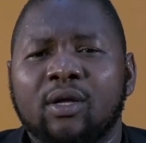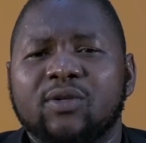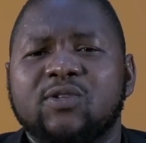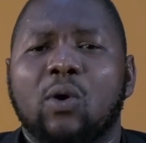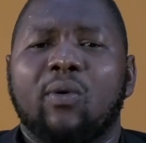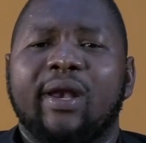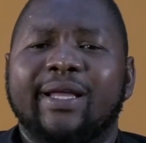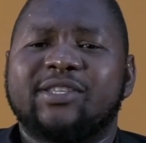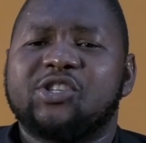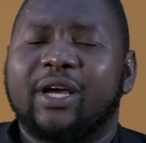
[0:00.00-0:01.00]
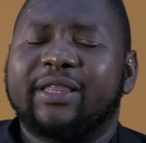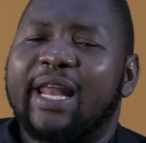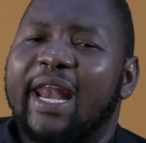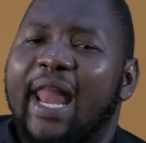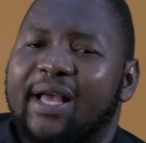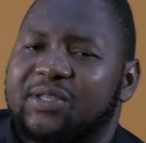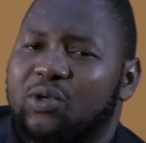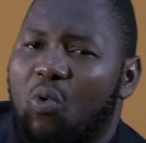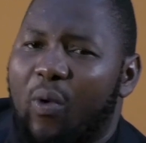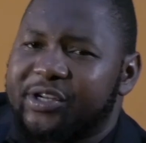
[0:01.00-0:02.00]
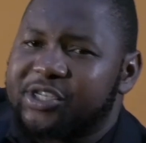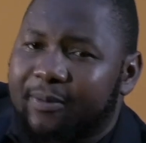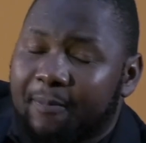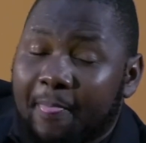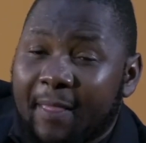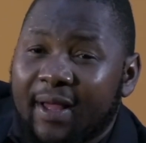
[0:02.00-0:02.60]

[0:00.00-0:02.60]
So let's check the last question.